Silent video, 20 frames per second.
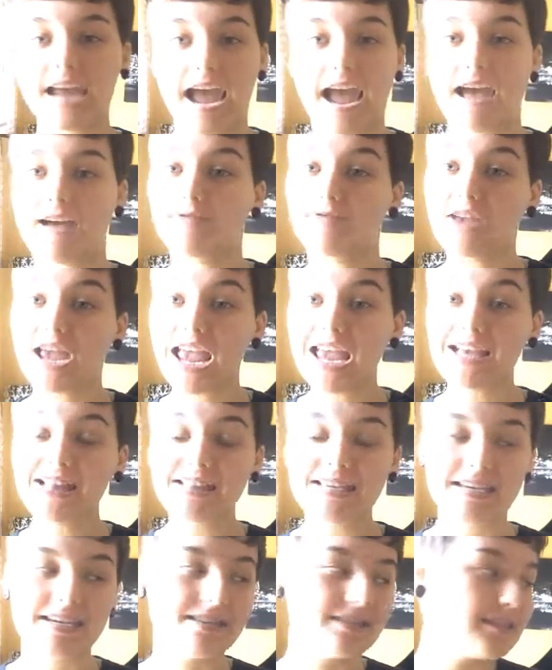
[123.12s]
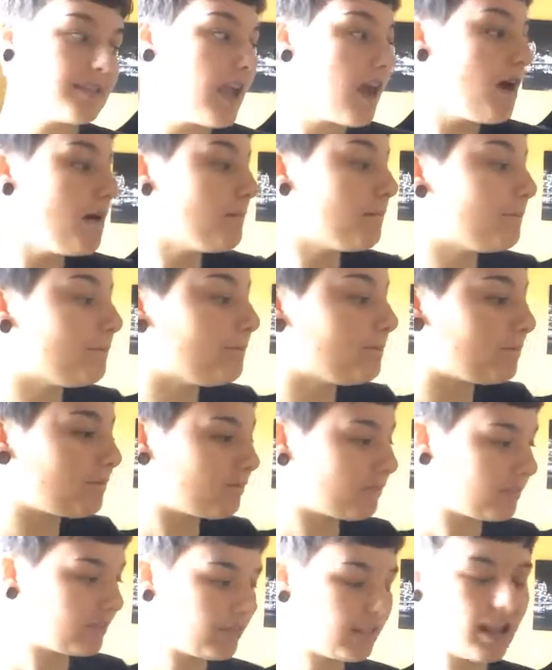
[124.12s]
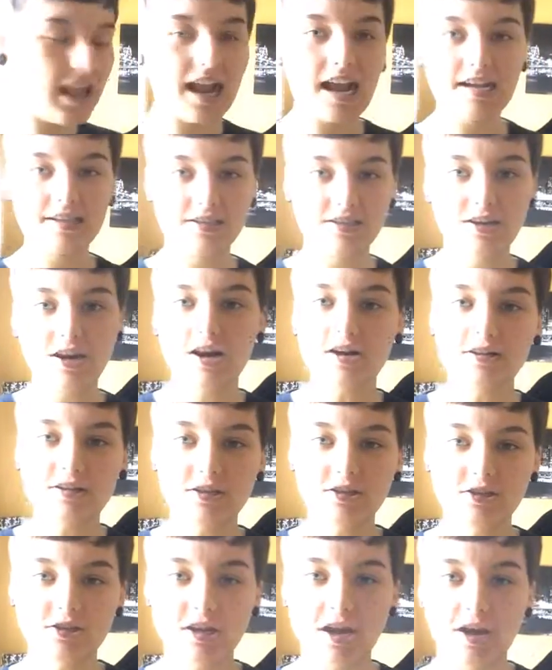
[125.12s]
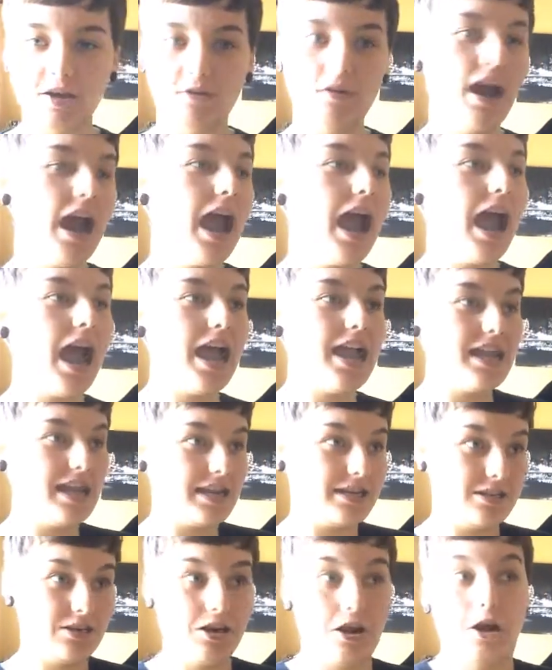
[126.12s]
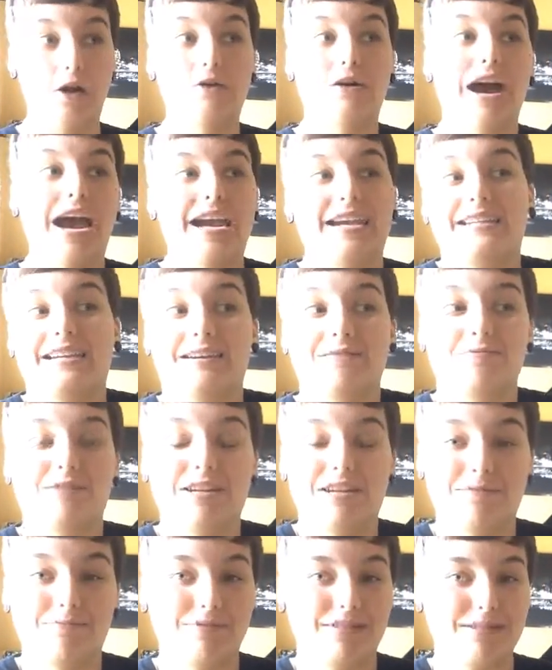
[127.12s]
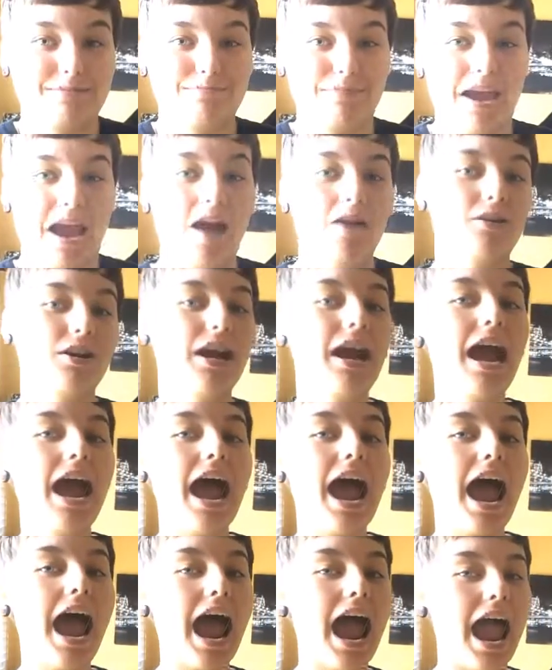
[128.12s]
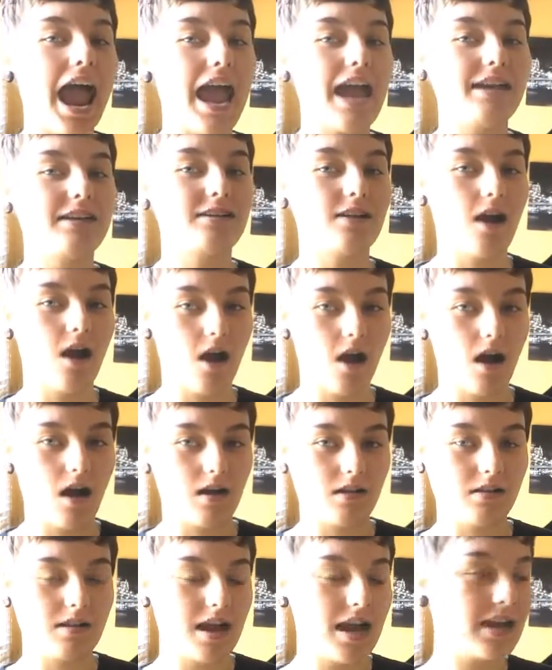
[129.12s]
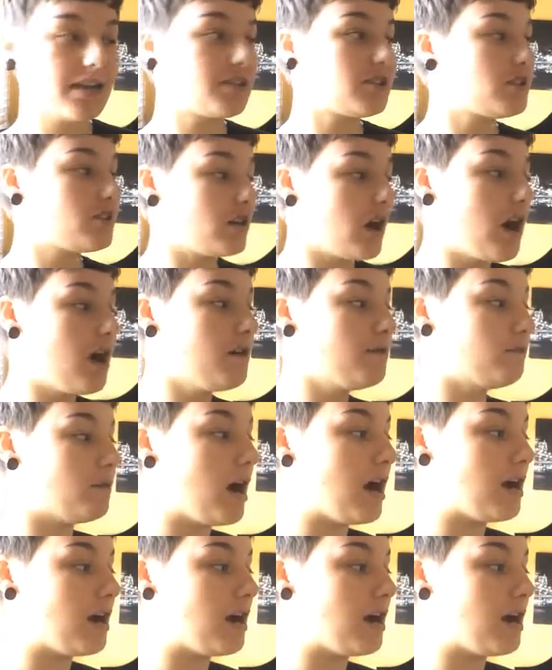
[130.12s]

have aliens. I started the show. I had no idea what it was about at all. I started